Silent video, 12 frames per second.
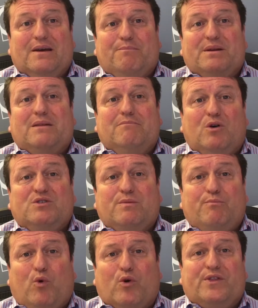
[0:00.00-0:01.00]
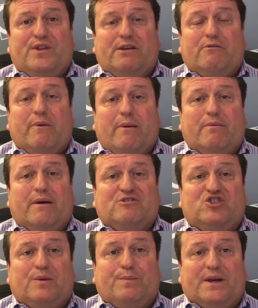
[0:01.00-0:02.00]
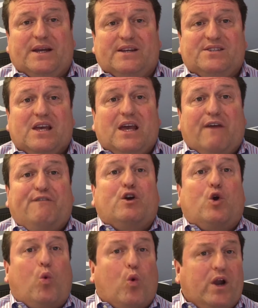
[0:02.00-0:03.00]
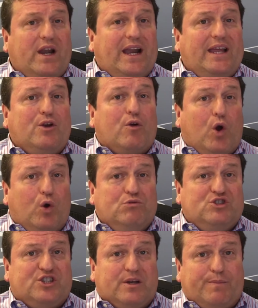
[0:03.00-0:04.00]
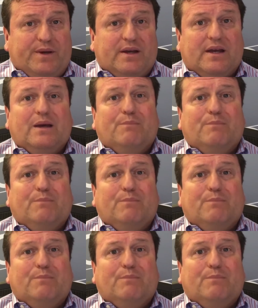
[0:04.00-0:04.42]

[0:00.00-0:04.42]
but the most important thing to remember about shipping is if you're coordinating your own shipping,